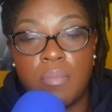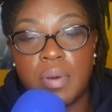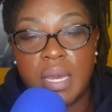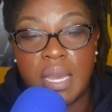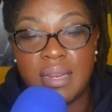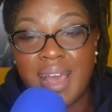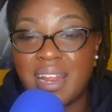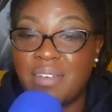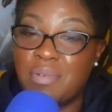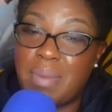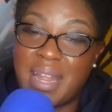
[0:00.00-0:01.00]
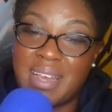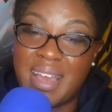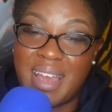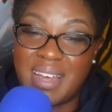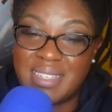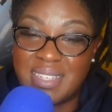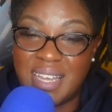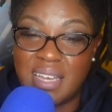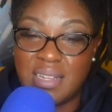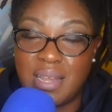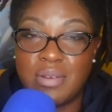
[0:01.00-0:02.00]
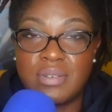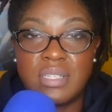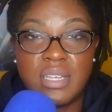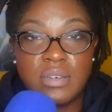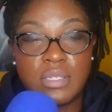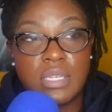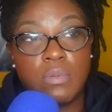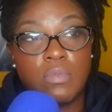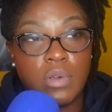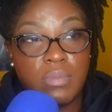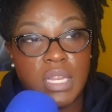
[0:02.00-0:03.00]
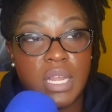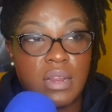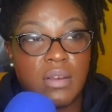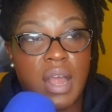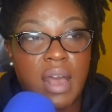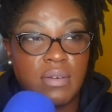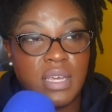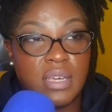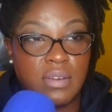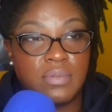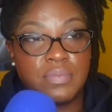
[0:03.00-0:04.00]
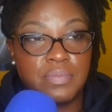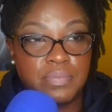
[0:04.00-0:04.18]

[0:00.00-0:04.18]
But not everybody has that. There are still some women that are out here